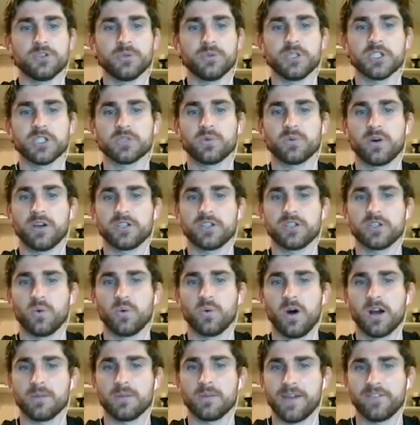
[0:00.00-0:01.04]
So we just want to
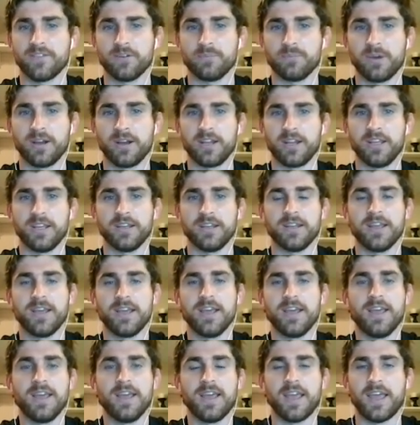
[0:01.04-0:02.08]
welcome everybody and,
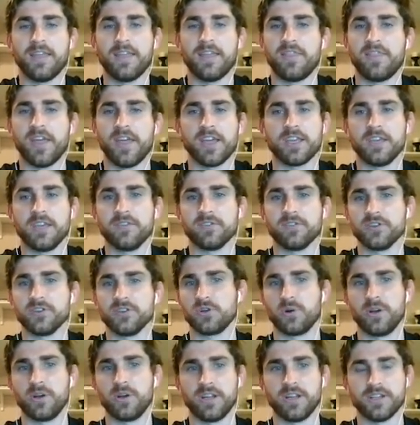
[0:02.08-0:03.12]
and thank you for
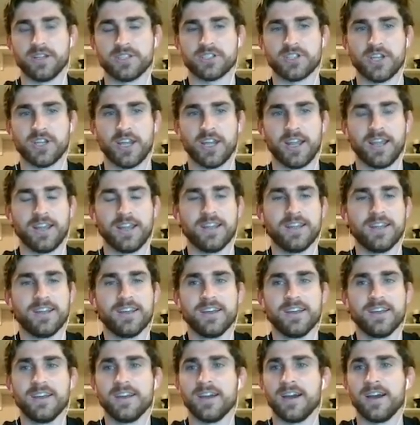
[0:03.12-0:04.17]
joining us today.
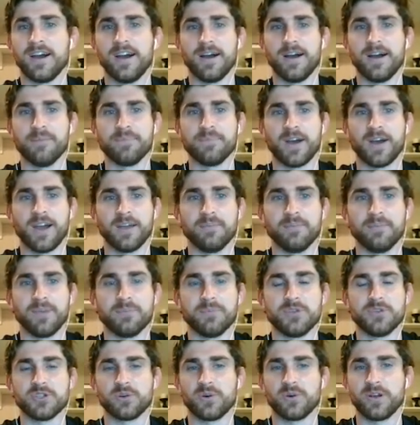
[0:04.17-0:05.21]
Um, I'm,
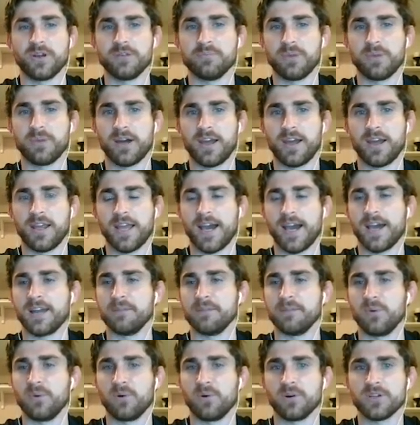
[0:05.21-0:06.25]
I'm, joined by
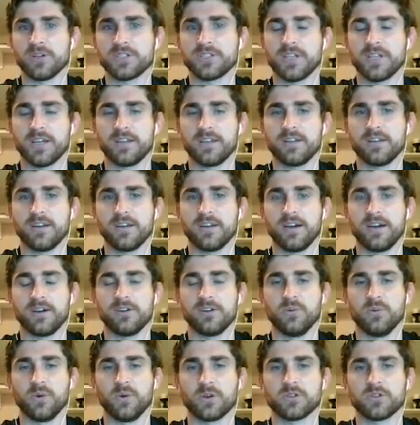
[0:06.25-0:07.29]
Adam Morissette, uh,
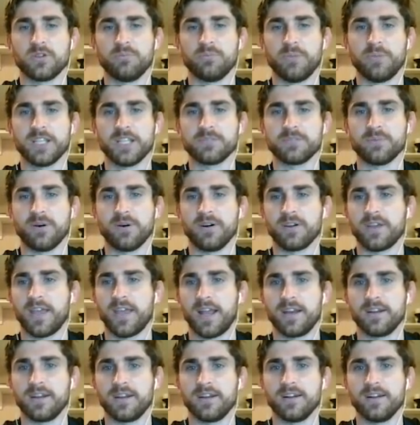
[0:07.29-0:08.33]
who works with Baseball
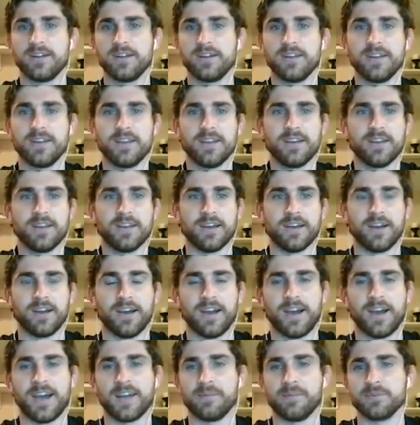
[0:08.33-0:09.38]
Canada.
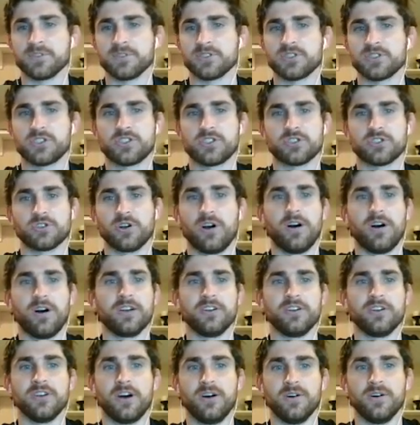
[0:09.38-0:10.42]
Uh, Adam has a
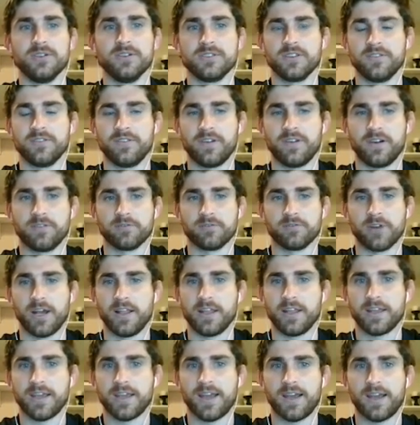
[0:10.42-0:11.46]
strong knowledge of, of
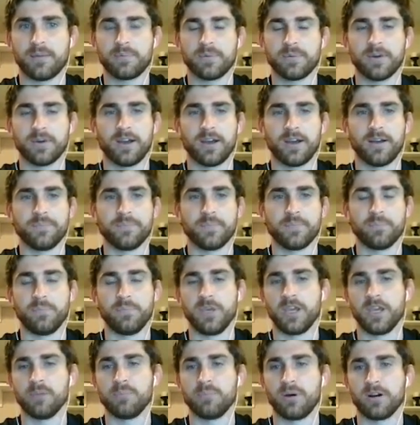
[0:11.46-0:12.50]
RallyCap, um,
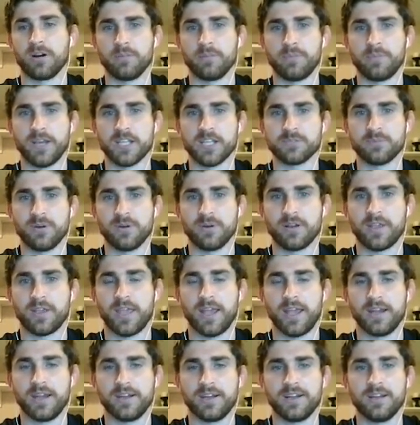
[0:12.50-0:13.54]
being a part of Baseball
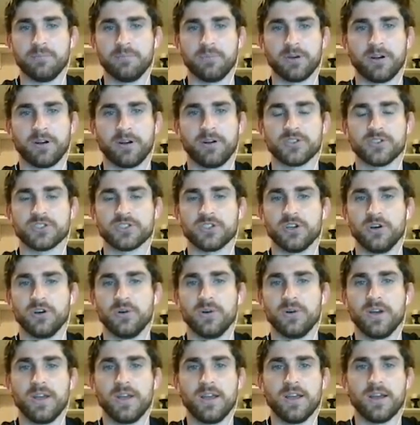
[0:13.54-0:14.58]
Canada, but
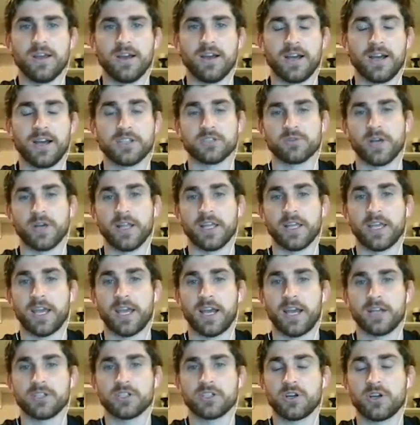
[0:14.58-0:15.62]
also uh, as a
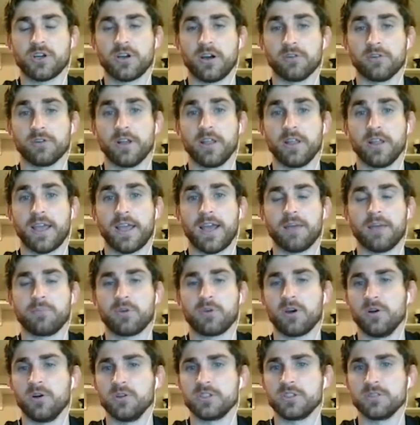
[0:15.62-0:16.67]
Catch a RallyCap
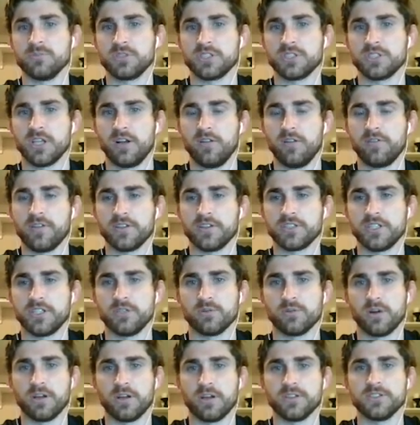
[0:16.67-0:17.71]
coach himself as
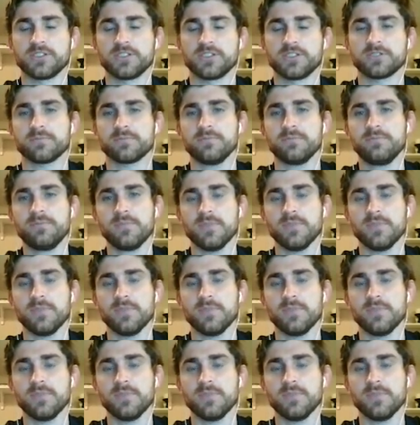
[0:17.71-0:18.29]
he runs